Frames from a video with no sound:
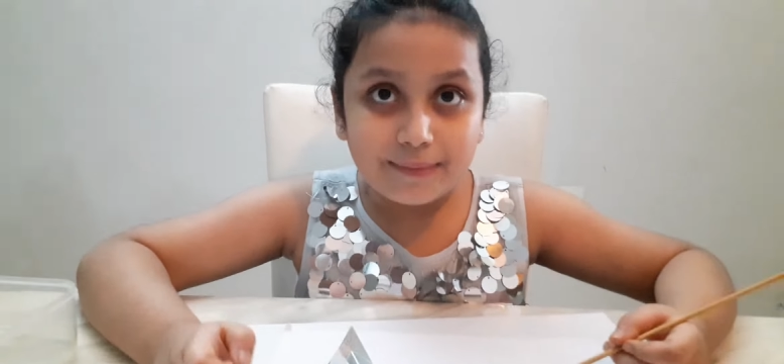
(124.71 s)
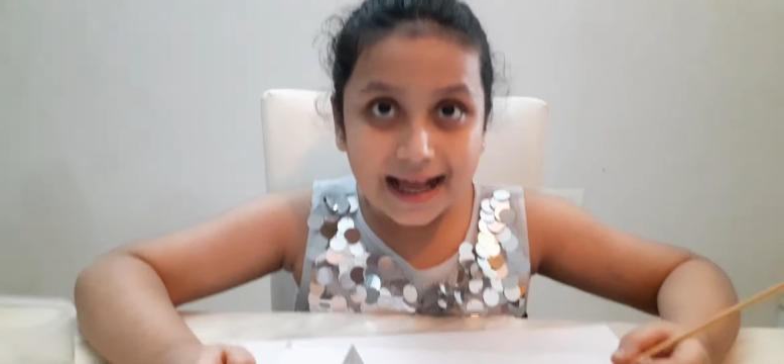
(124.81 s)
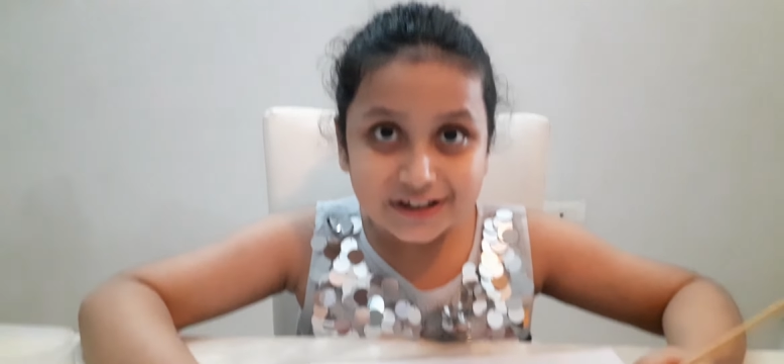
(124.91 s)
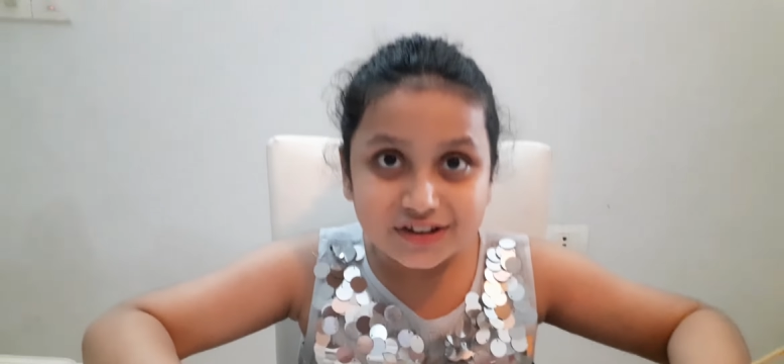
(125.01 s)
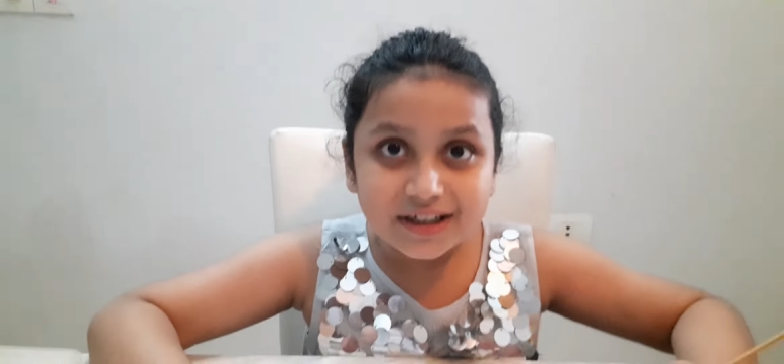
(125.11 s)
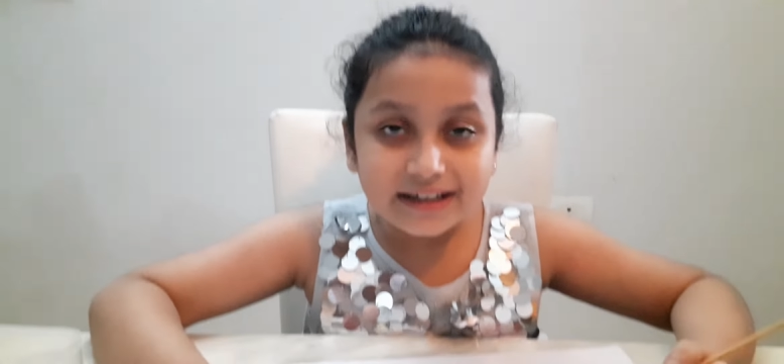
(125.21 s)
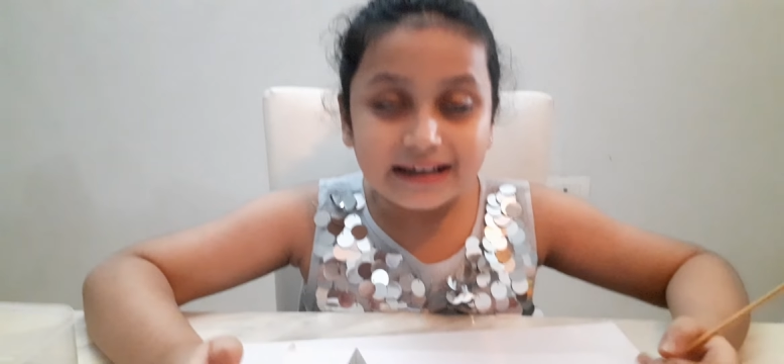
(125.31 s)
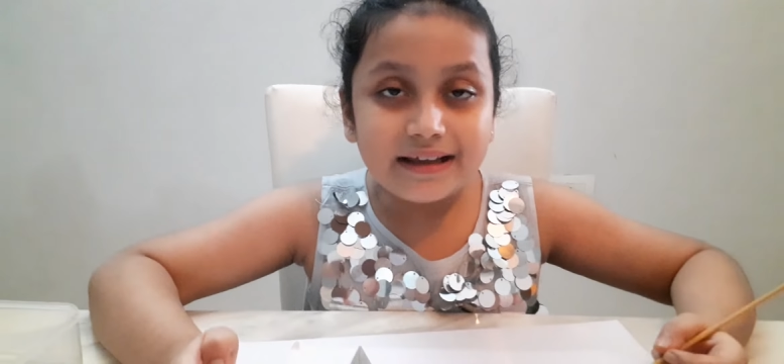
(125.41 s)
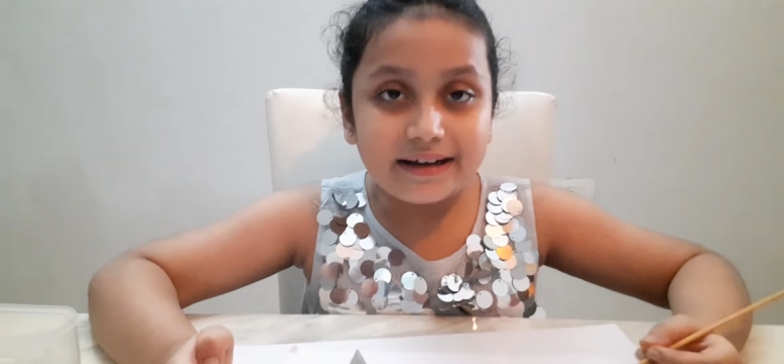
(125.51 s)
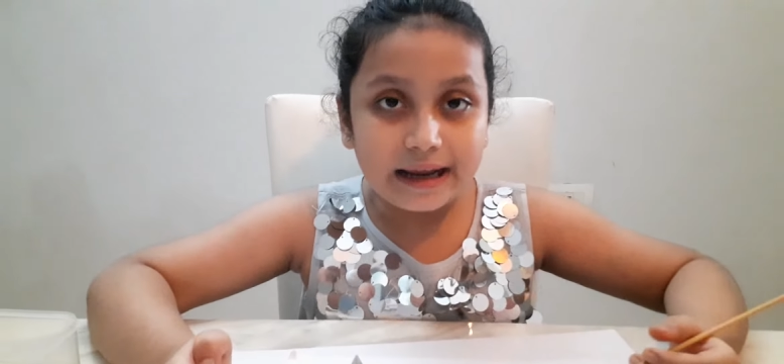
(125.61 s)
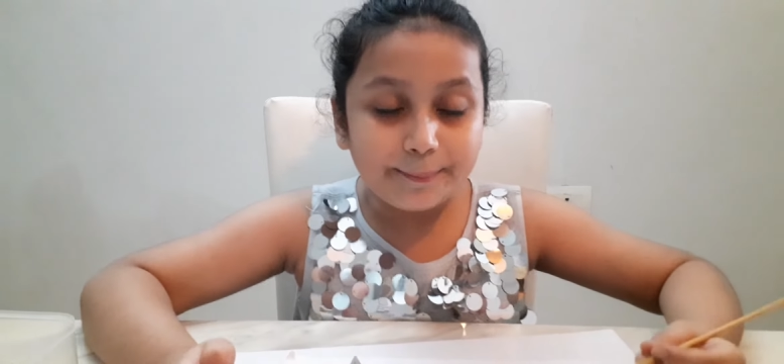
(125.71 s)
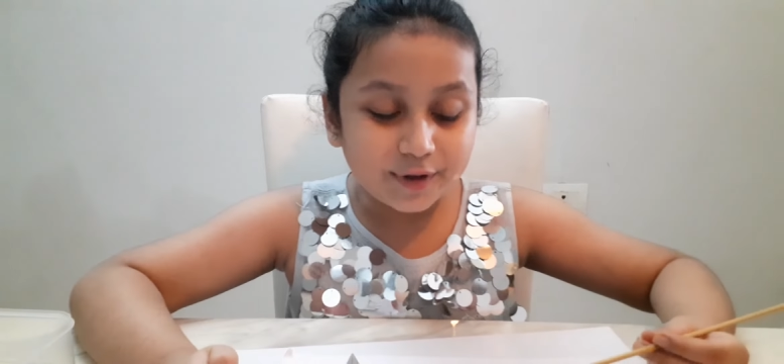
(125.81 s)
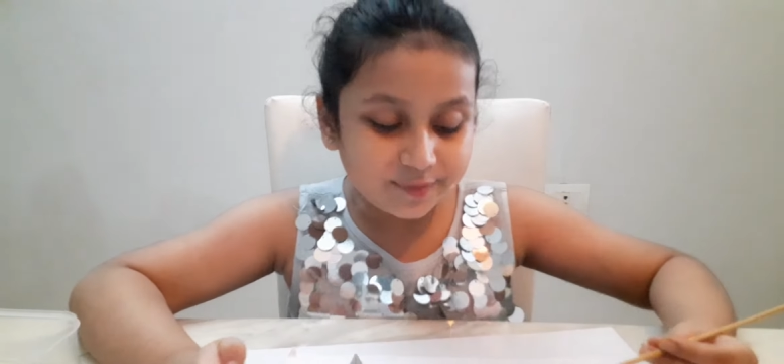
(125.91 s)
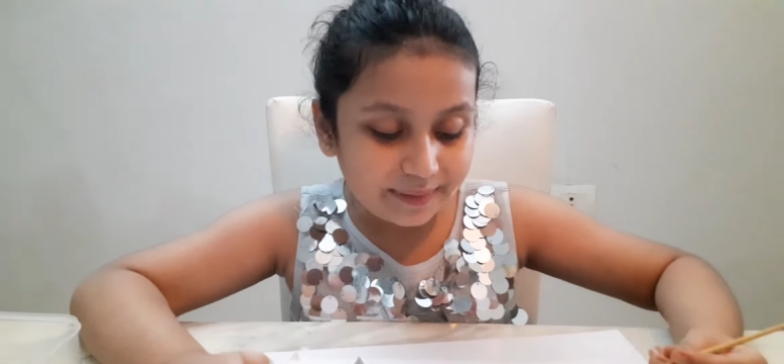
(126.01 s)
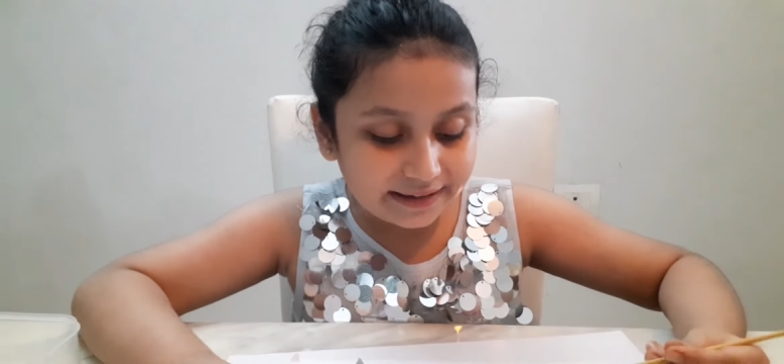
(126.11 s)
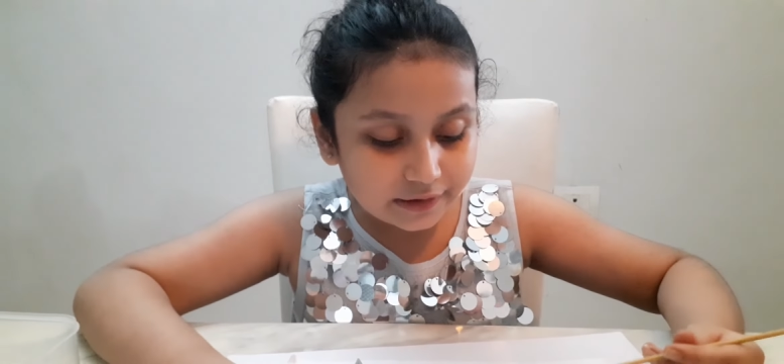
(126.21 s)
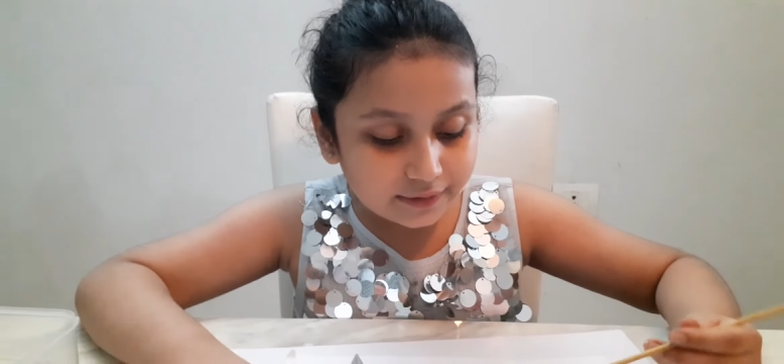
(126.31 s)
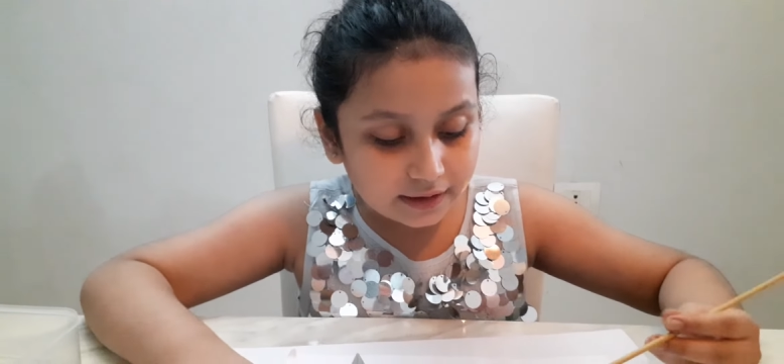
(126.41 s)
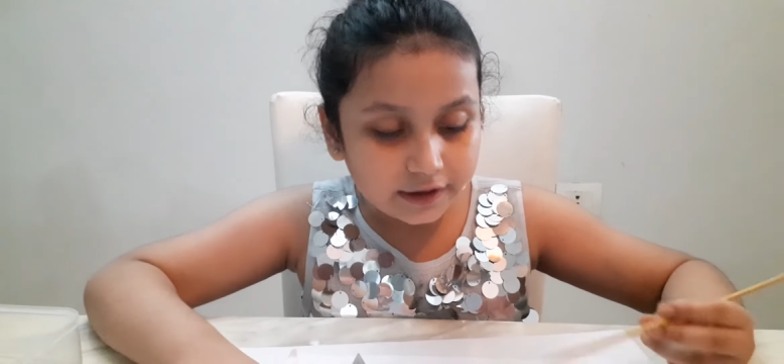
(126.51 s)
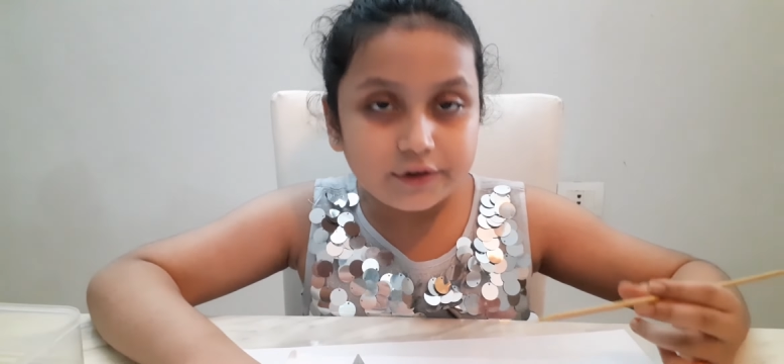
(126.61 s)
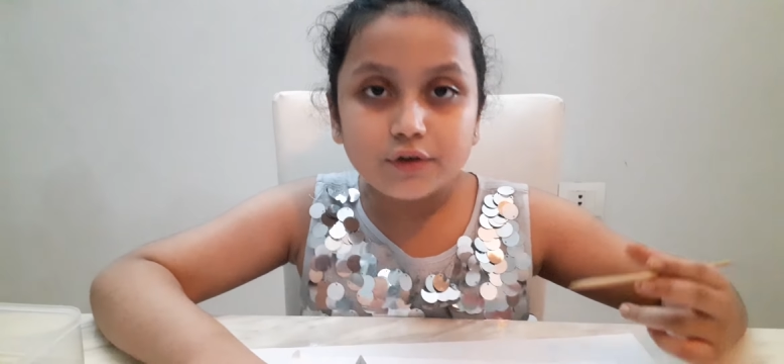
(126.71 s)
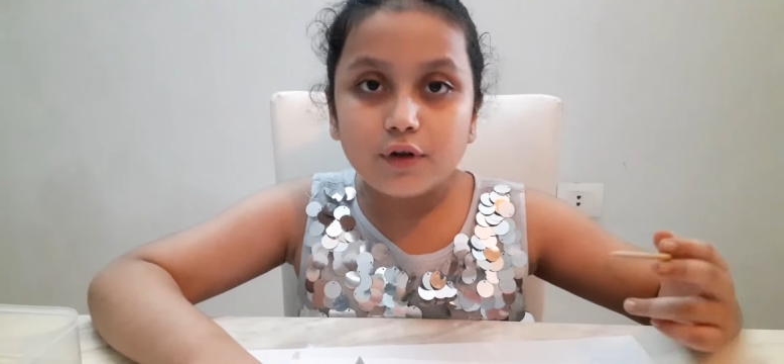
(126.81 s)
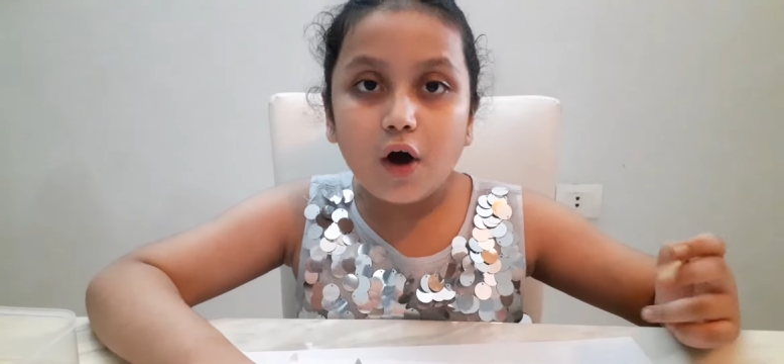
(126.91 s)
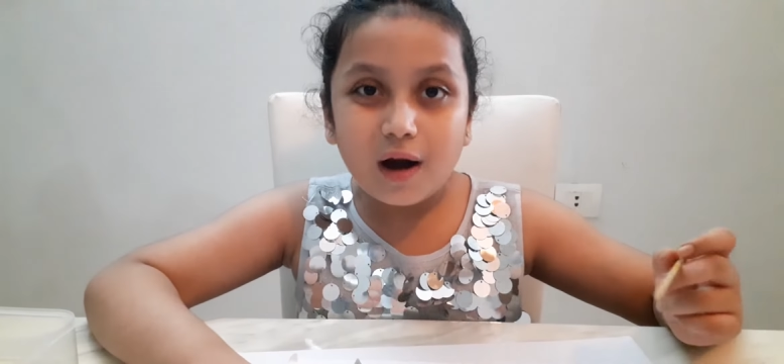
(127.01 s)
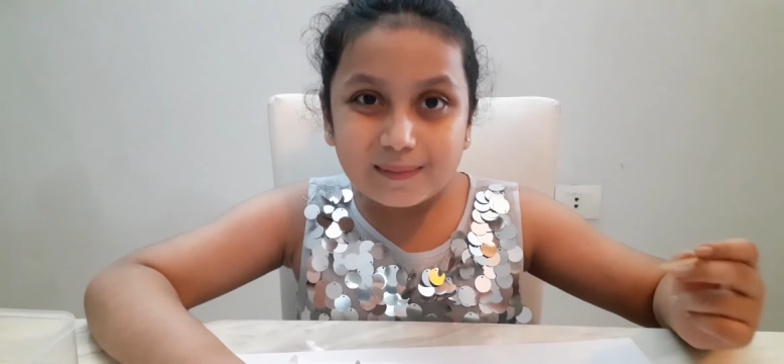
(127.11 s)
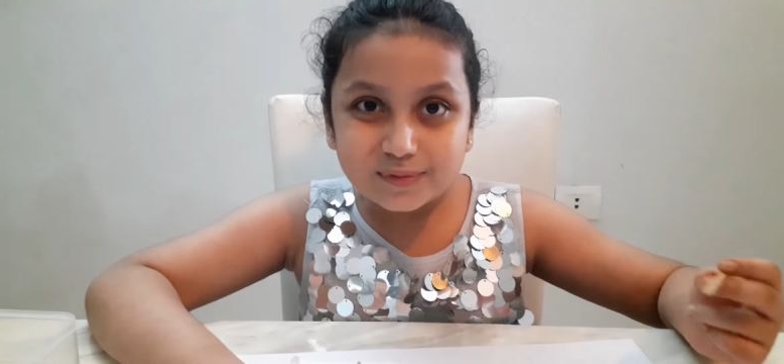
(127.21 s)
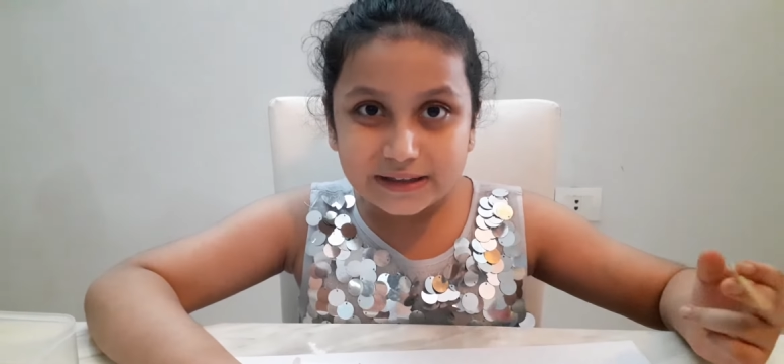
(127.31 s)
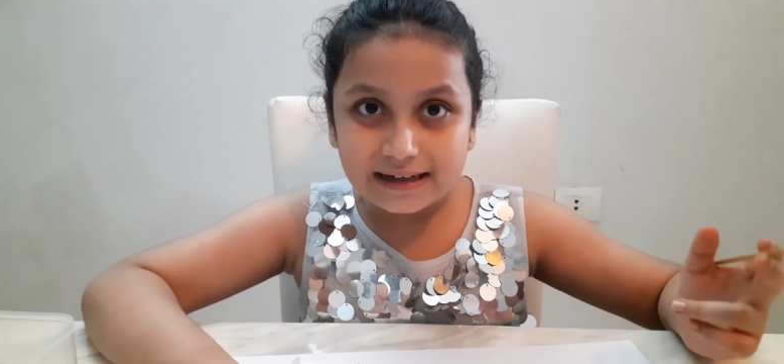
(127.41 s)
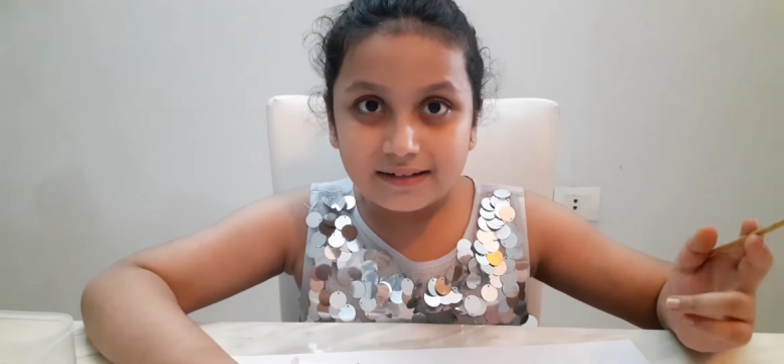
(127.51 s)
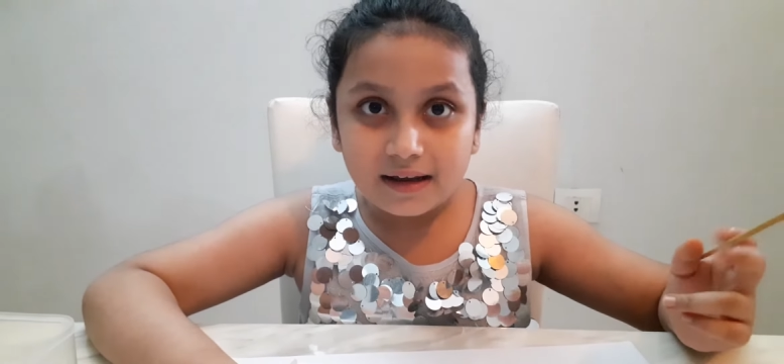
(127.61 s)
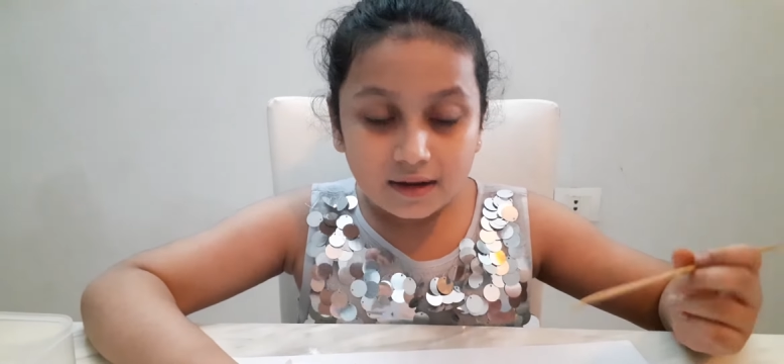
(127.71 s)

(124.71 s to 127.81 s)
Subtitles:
imaginary ray perpendicular to the object,